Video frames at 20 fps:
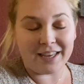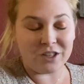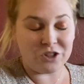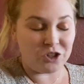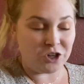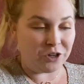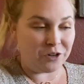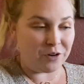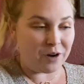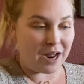
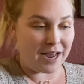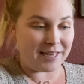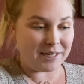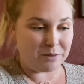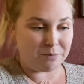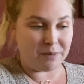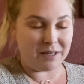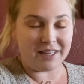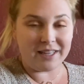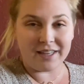show you
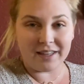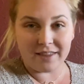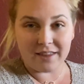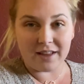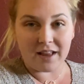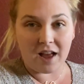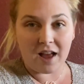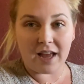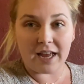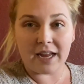guys. But Heath
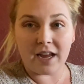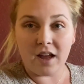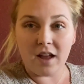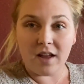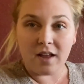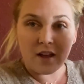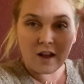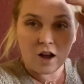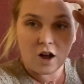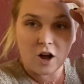and I
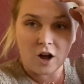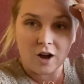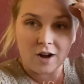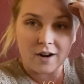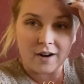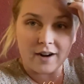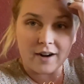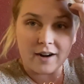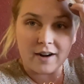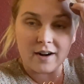
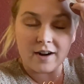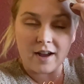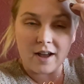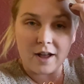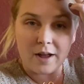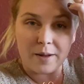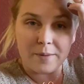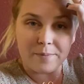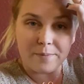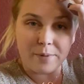are
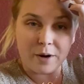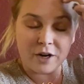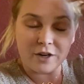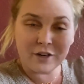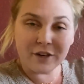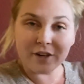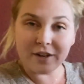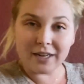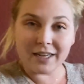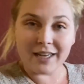um,
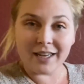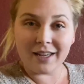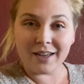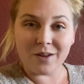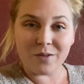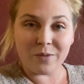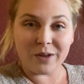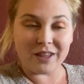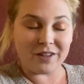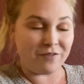
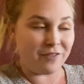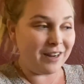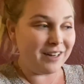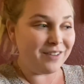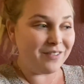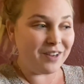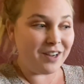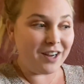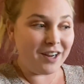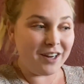partnering with a friend
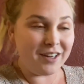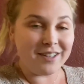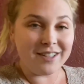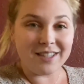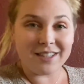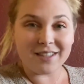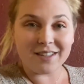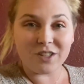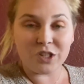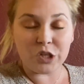of ours
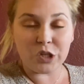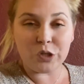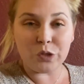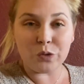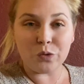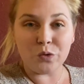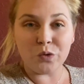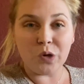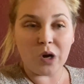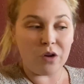
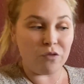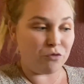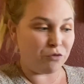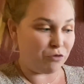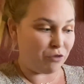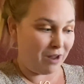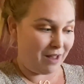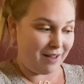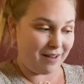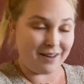to
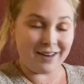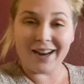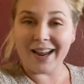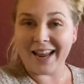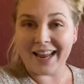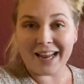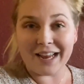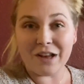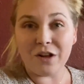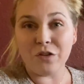run
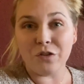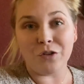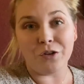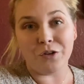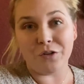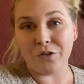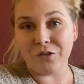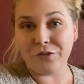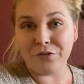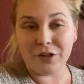a
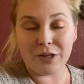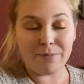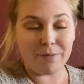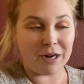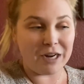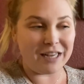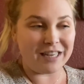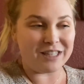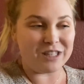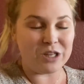local flea
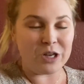market.